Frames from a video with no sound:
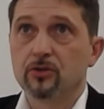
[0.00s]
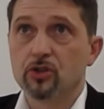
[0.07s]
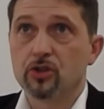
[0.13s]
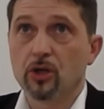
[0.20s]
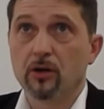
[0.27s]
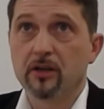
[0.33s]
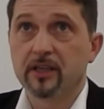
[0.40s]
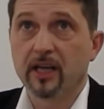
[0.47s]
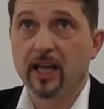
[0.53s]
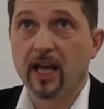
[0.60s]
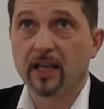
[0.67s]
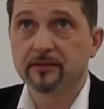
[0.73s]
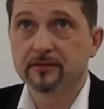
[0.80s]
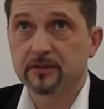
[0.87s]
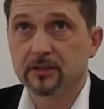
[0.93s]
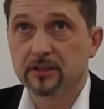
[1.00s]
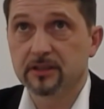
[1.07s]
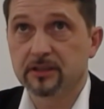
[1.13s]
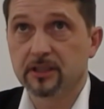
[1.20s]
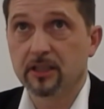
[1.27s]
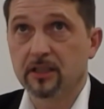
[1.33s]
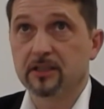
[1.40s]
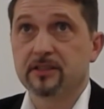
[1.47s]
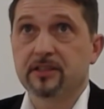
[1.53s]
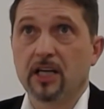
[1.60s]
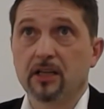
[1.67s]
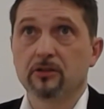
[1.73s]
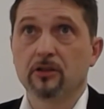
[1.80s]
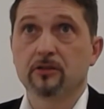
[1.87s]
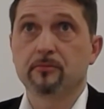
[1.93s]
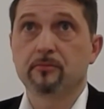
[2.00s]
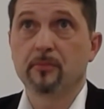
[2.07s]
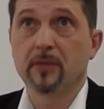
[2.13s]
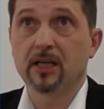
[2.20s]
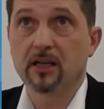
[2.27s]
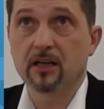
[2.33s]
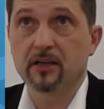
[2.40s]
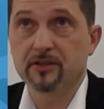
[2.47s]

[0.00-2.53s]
To show it again, uh, the standard metal